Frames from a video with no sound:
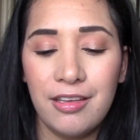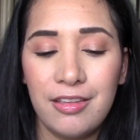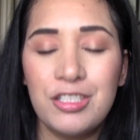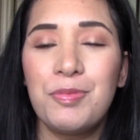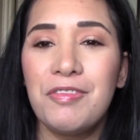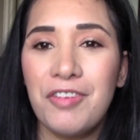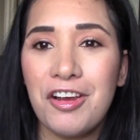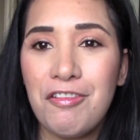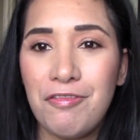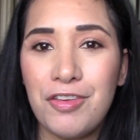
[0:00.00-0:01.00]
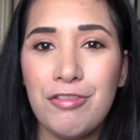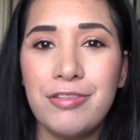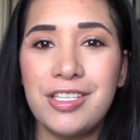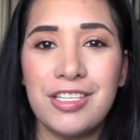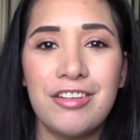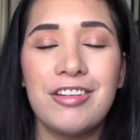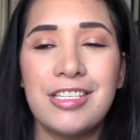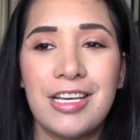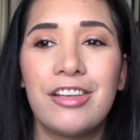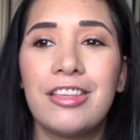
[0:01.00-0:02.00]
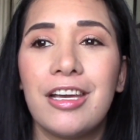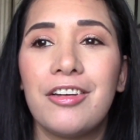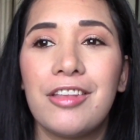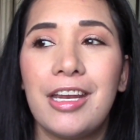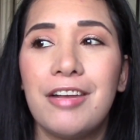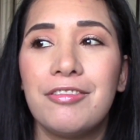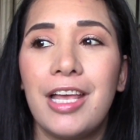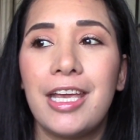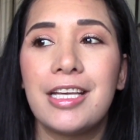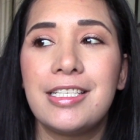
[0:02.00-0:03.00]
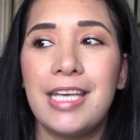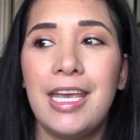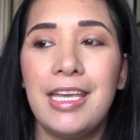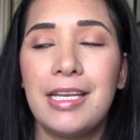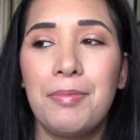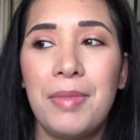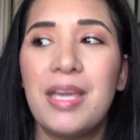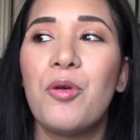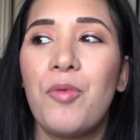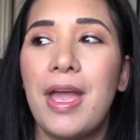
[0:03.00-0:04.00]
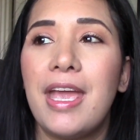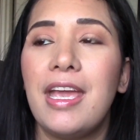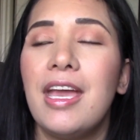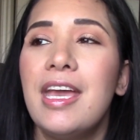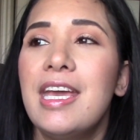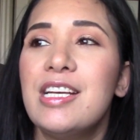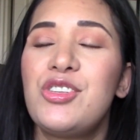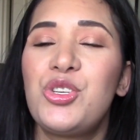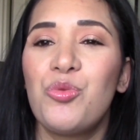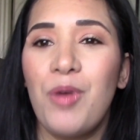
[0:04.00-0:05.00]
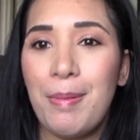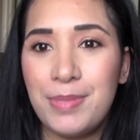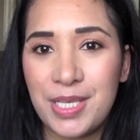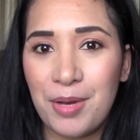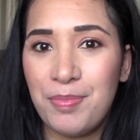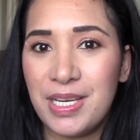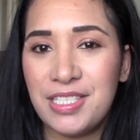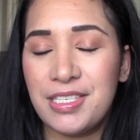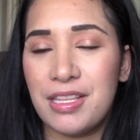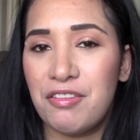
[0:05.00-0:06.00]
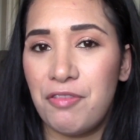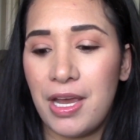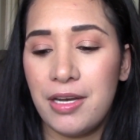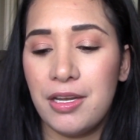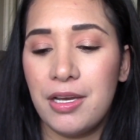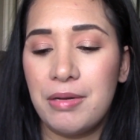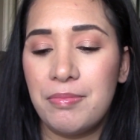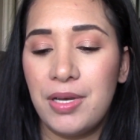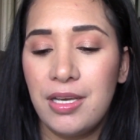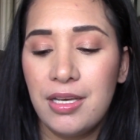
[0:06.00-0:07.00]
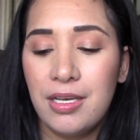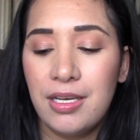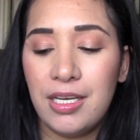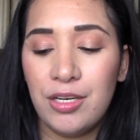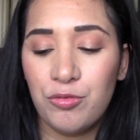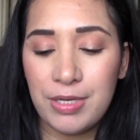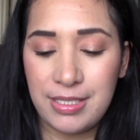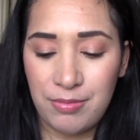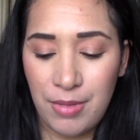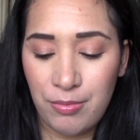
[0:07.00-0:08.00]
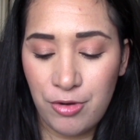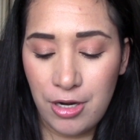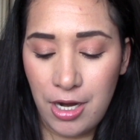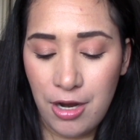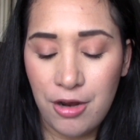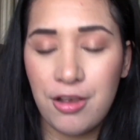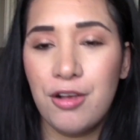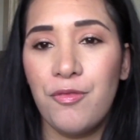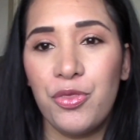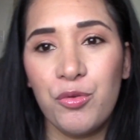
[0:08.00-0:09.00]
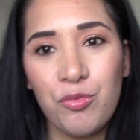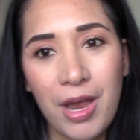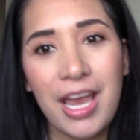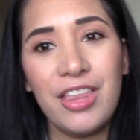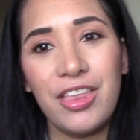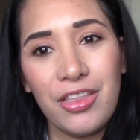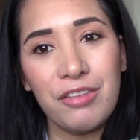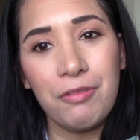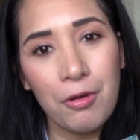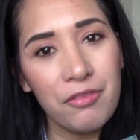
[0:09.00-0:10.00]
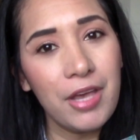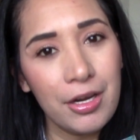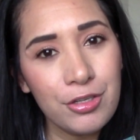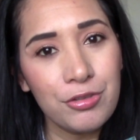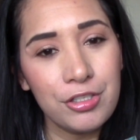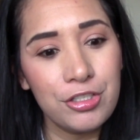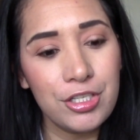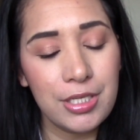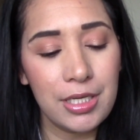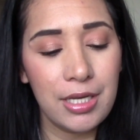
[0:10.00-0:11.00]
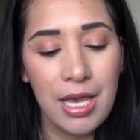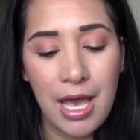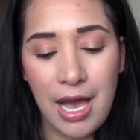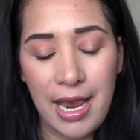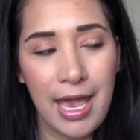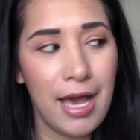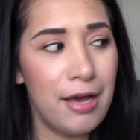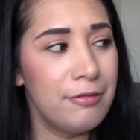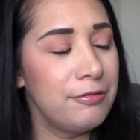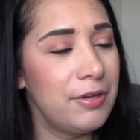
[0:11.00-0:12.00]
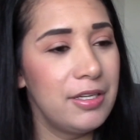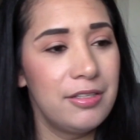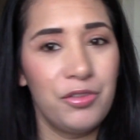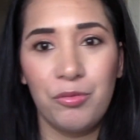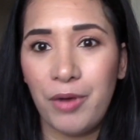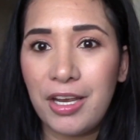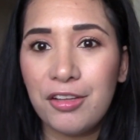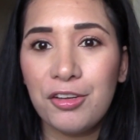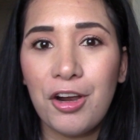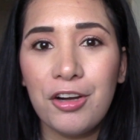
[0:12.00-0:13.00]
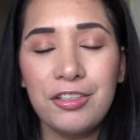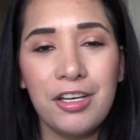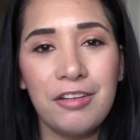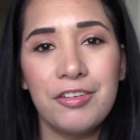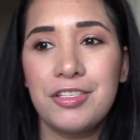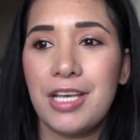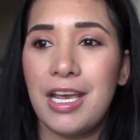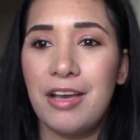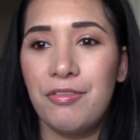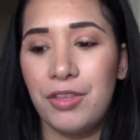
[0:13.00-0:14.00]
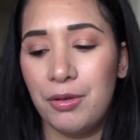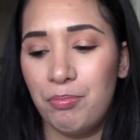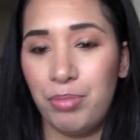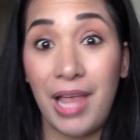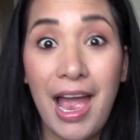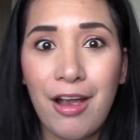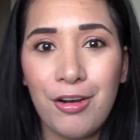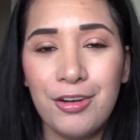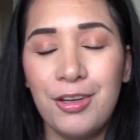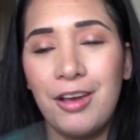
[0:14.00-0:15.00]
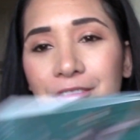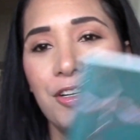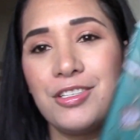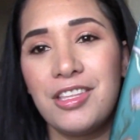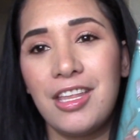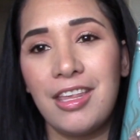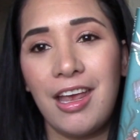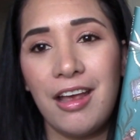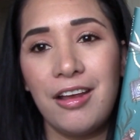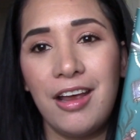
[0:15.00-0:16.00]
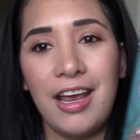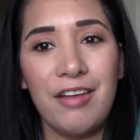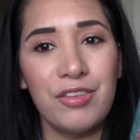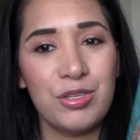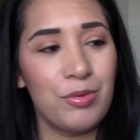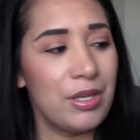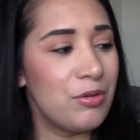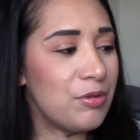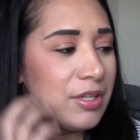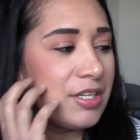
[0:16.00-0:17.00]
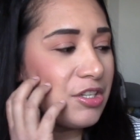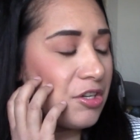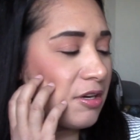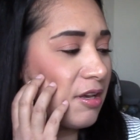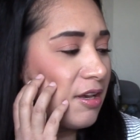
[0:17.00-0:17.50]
there's been very few series out there that have like taken me away, swept up into the fandom in recent memory the way that the Folk of the Air trilogy did. I have the regular hardcovers, I have the black hardcovers, and then I have this really cool edition